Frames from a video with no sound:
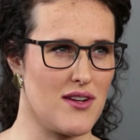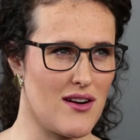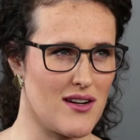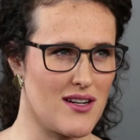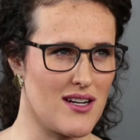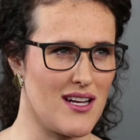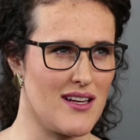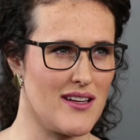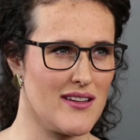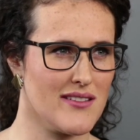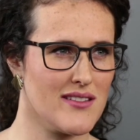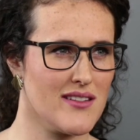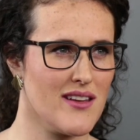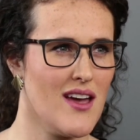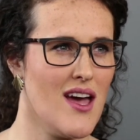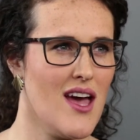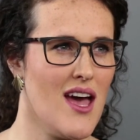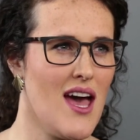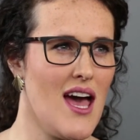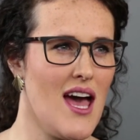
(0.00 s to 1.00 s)
darkness
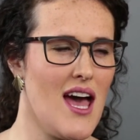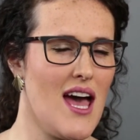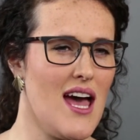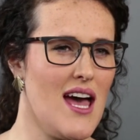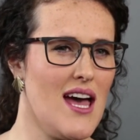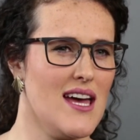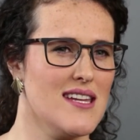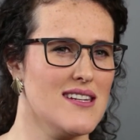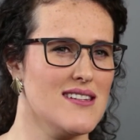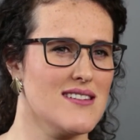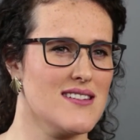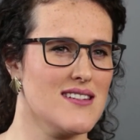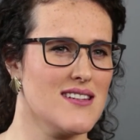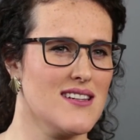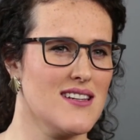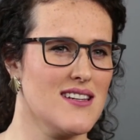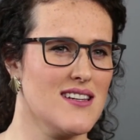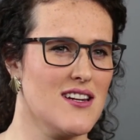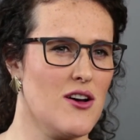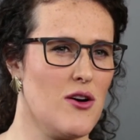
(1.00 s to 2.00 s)
and
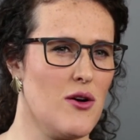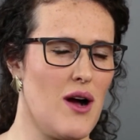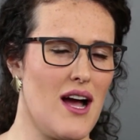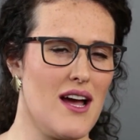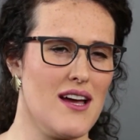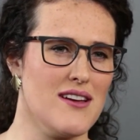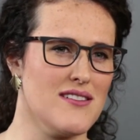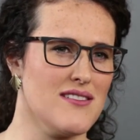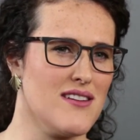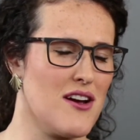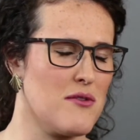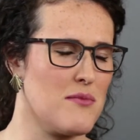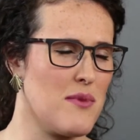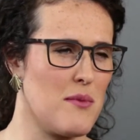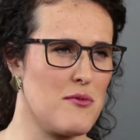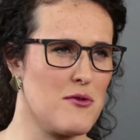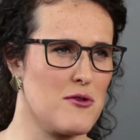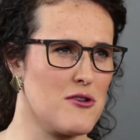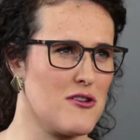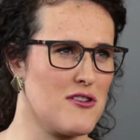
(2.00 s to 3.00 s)
you know I, I
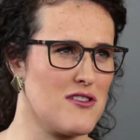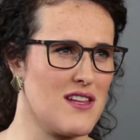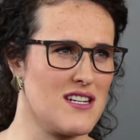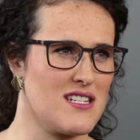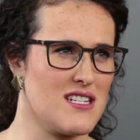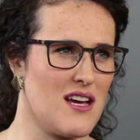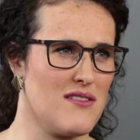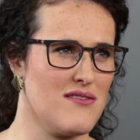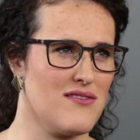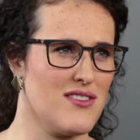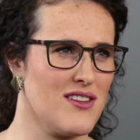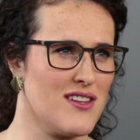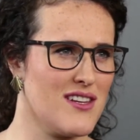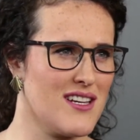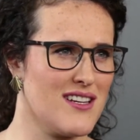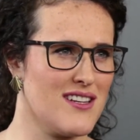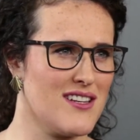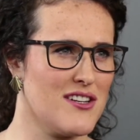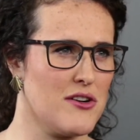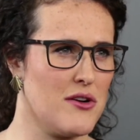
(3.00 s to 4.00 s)
remember during that time
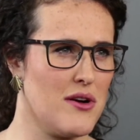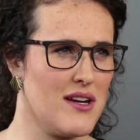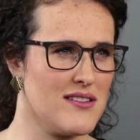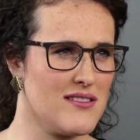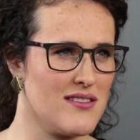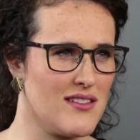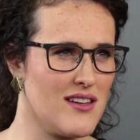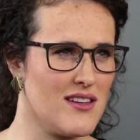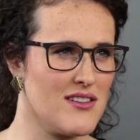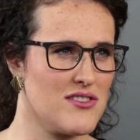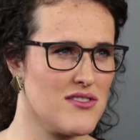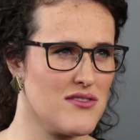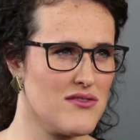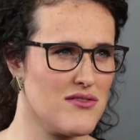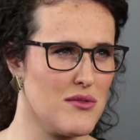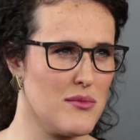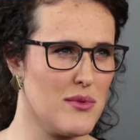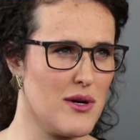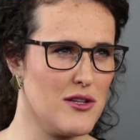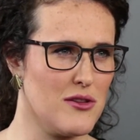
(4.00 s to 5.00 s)
feeling you know isolation
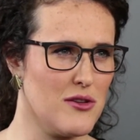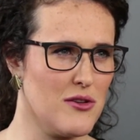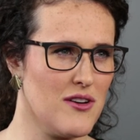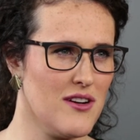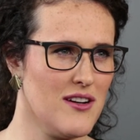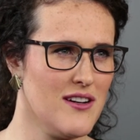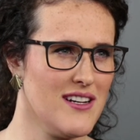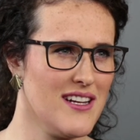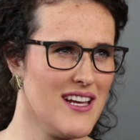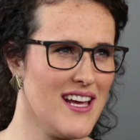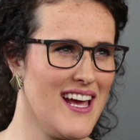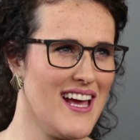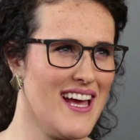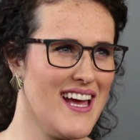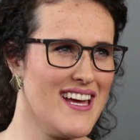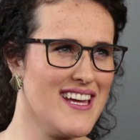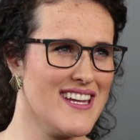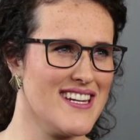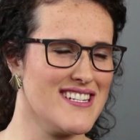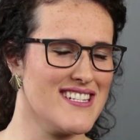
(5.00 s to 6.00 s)
from our lord
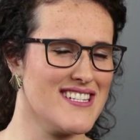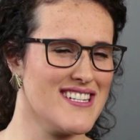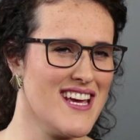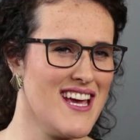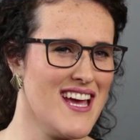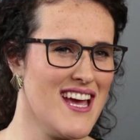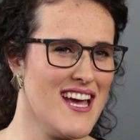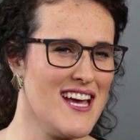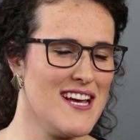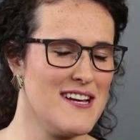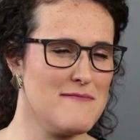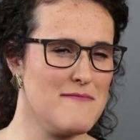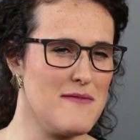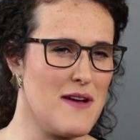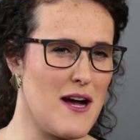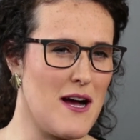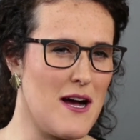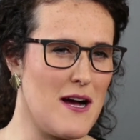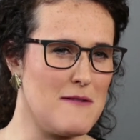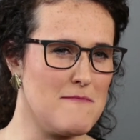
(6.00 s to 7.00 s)
and
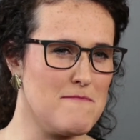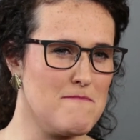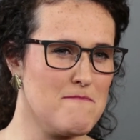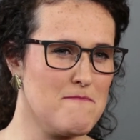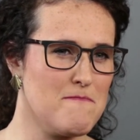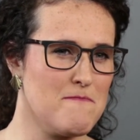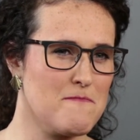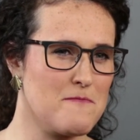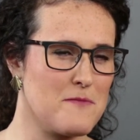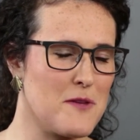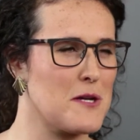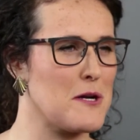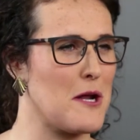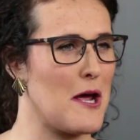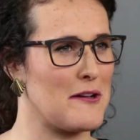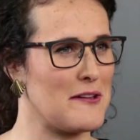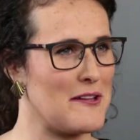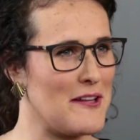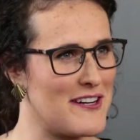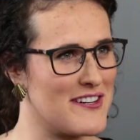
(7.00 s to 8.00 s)
um,
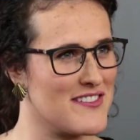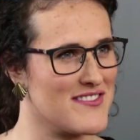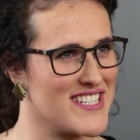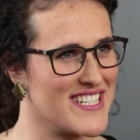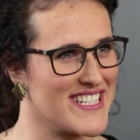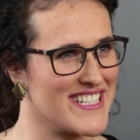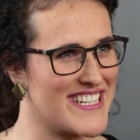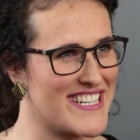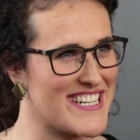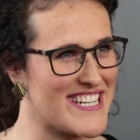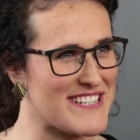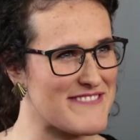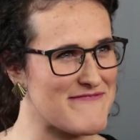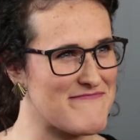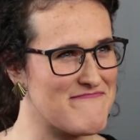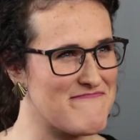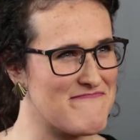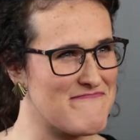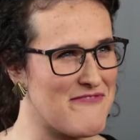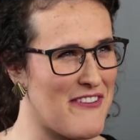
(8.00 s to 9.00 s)
not a lot of dignity
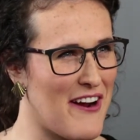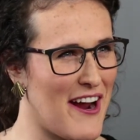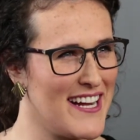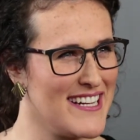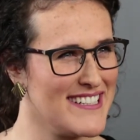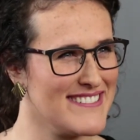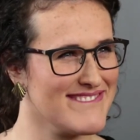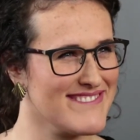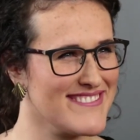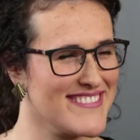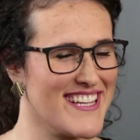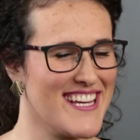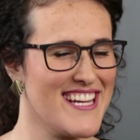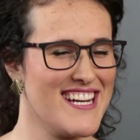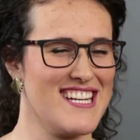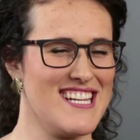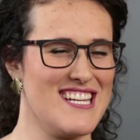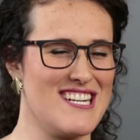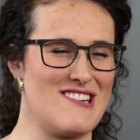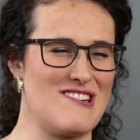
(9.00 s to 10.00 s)
right
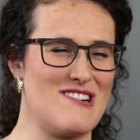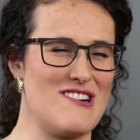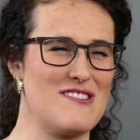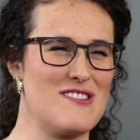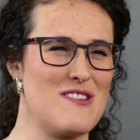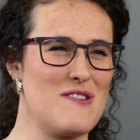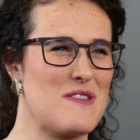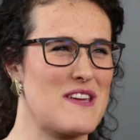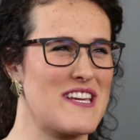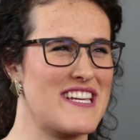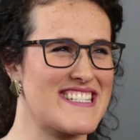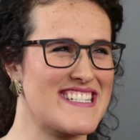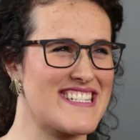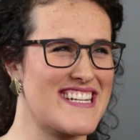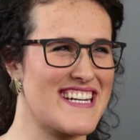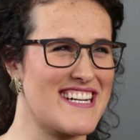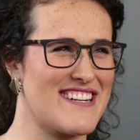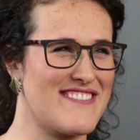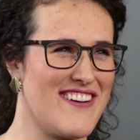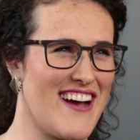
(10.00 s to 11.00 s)
but you know if something is
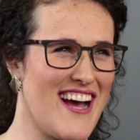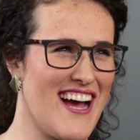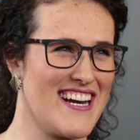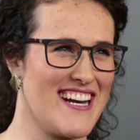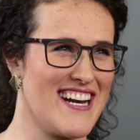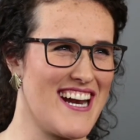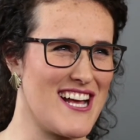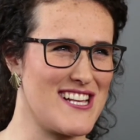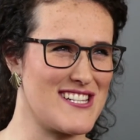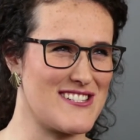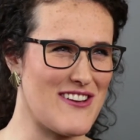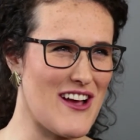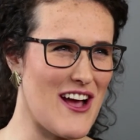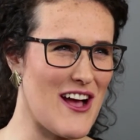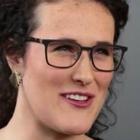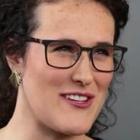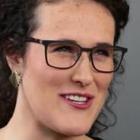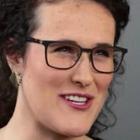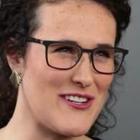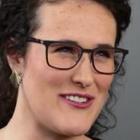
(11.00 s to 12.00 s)
dignified it has
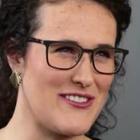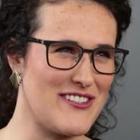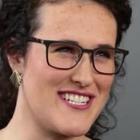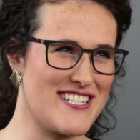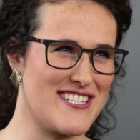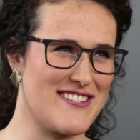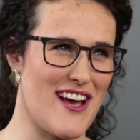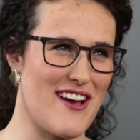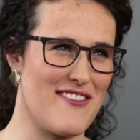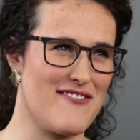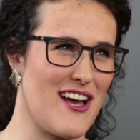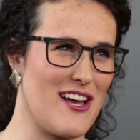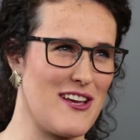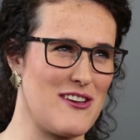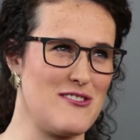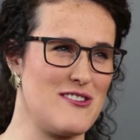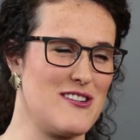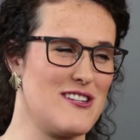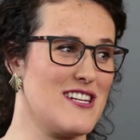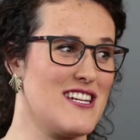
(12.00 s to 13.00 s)
value and to have
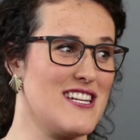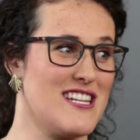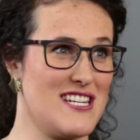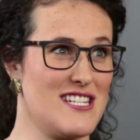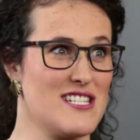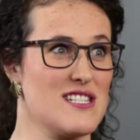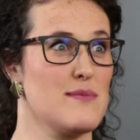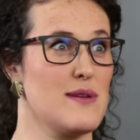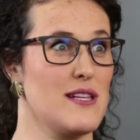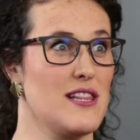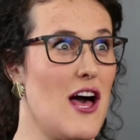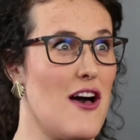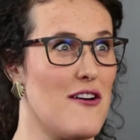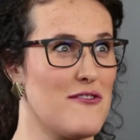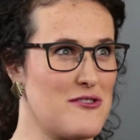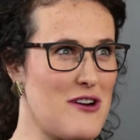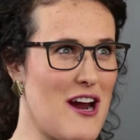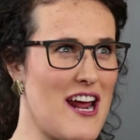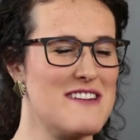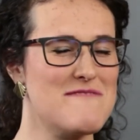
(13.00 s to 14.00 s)
value it needs to be
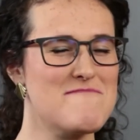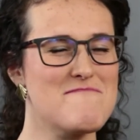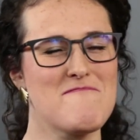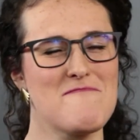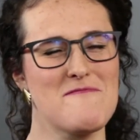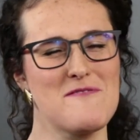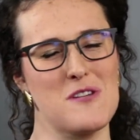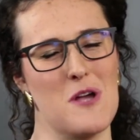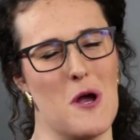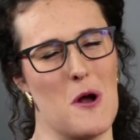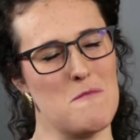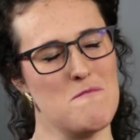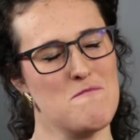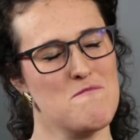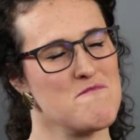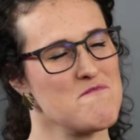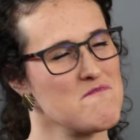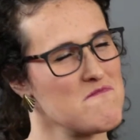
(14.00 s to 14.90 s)
loved right so